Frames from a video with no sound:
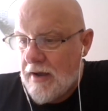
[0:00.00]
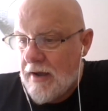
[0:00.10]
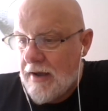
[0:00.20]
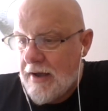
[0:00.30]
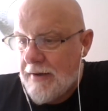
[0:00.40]

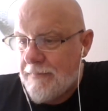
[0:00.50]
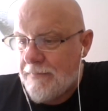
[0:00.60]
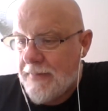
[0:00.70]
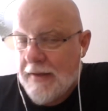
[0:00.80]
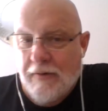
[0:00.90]
The
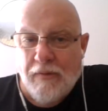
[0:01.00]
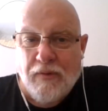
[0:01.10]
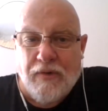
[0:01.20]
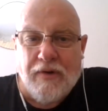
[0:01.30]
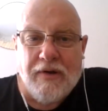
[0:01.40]

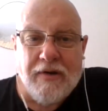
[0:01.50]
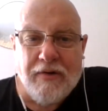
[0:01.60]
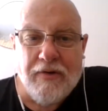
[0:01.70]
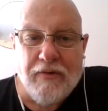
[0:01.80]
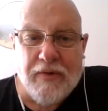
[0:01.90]

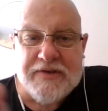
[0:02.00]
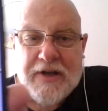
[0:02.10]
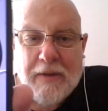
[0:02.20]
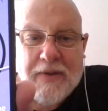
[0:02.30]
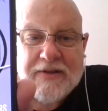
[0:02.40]
reason
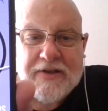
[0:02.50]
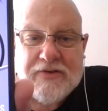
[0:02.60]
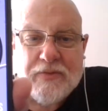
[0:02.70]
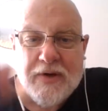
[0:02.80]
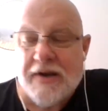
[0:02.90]
I picked this
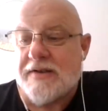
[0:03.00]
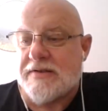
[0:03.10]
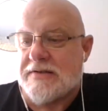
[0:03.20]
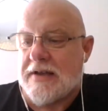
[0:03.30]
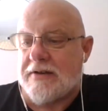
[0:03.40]
one is
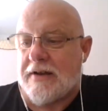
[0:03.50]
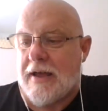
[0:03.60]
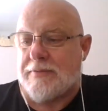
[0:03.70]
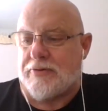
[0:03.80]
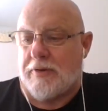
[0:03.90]
it sounded
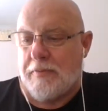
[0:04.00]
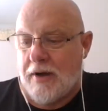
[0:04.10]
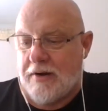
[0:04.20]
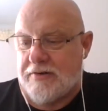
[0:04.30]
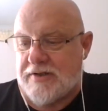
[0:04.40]
absolutely
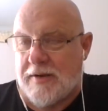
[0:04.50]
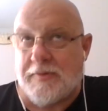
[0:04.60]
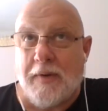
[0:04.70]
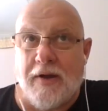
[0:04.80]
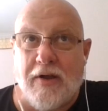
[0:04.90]
bonkers. James
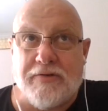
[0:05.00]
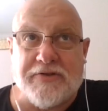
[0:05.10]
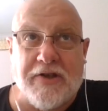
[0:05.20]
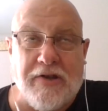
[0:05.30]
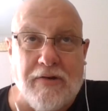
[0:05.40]
Bond goes
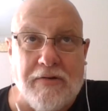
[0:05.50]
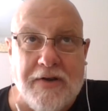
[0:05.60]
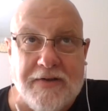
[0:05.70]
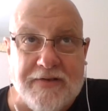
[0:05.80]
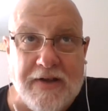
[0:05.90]
to Euro
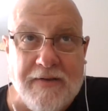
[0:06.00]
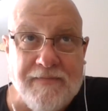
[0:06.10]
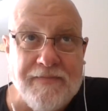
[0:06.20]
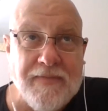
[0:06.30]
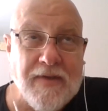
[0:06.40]
Disney,
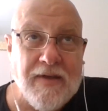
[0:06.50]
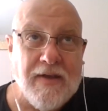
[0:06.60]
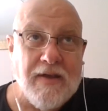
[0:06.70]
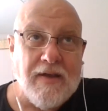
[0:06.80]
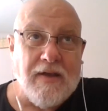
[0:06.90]

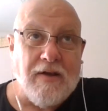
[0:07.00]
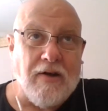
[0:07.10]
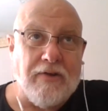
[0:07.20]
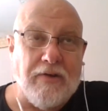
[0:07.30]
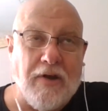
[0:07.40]

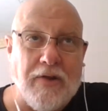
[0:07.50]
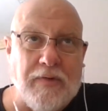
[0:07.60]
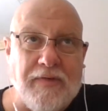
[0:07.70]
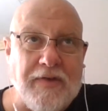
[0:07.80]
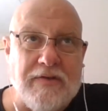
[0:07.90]
although in all the
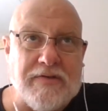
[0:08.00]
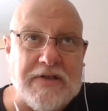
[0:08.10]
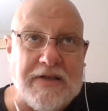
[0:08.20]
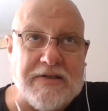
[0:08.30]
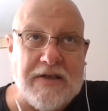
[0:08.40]

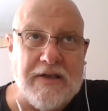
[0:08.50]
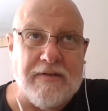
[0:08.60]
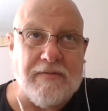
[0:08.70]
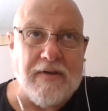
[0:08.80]
reviews I see it